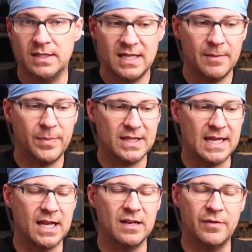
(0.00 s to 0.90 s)
tip at
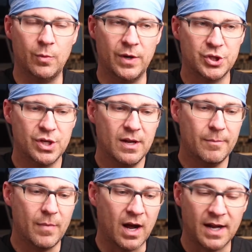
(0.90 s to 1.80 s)
the end of it, which
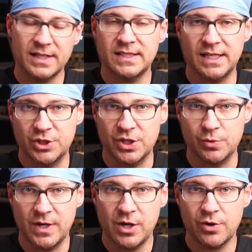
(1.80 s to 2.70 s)
honestly it just
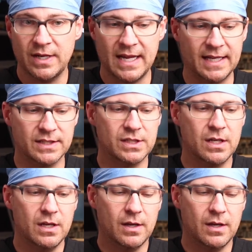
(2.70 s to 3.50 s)
recreates